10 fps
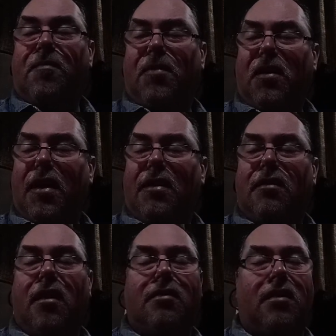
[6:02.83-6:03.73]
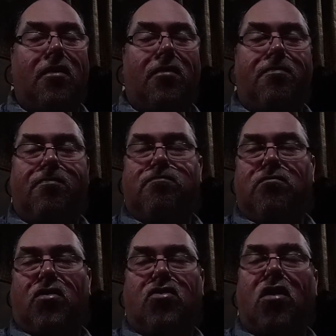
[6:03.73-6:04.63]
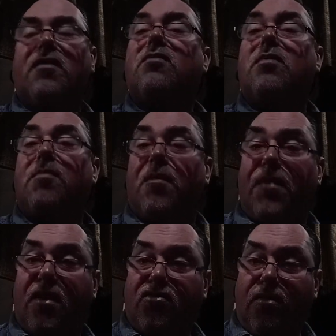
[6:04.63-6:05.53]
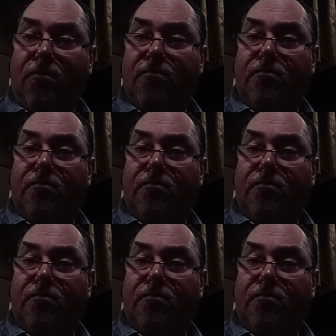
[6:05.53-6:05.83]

polite. Their service was professional.